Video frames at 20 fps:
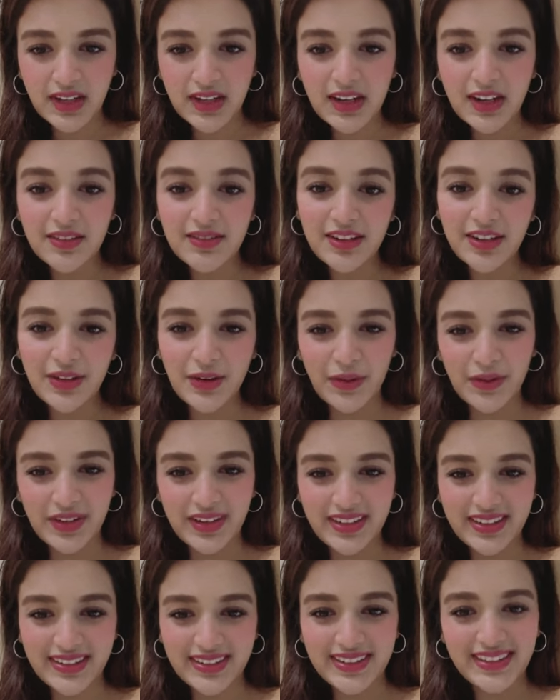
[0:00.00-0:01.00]
Nalla way
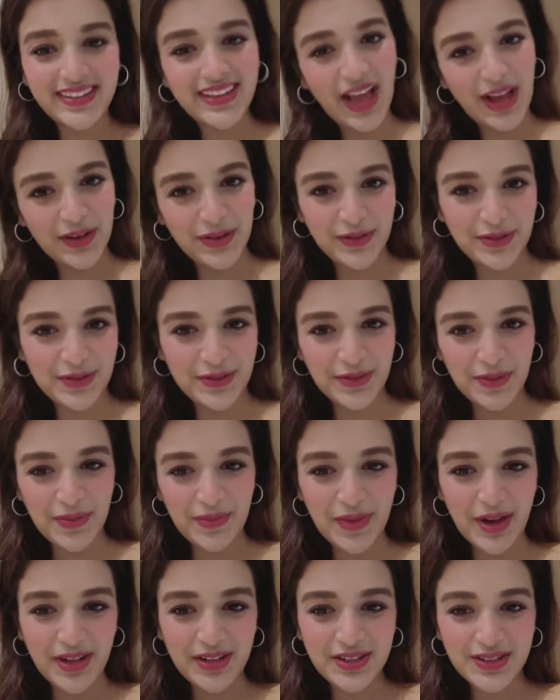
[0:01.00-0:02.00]
talking, Nidhi. Thank you
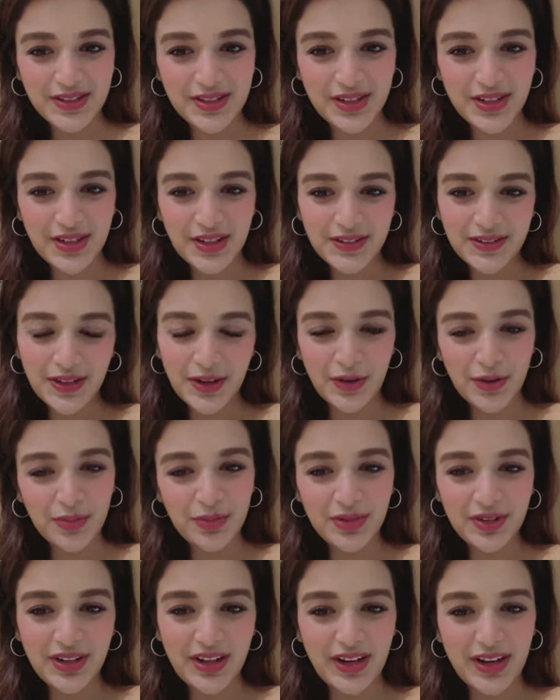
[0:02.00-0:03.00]
so much. Na
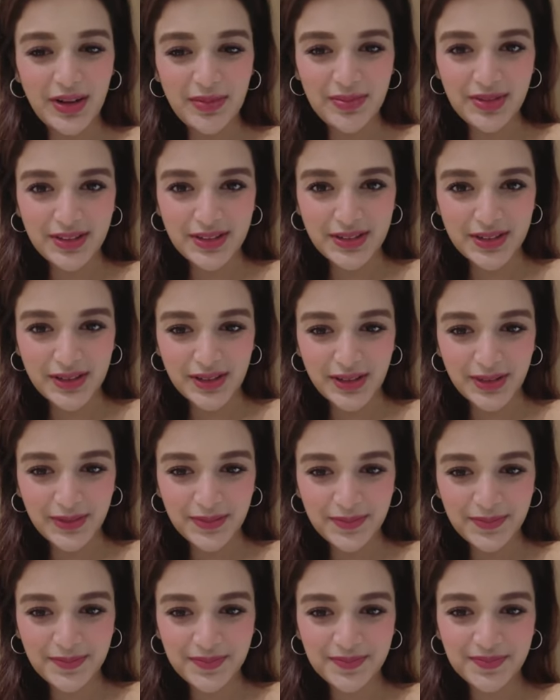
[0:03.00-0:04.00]
romba nalla
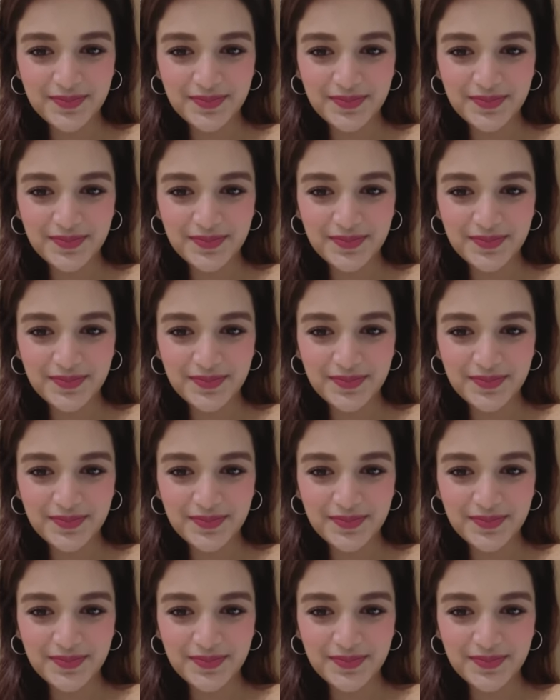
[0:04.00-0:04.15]
pesren.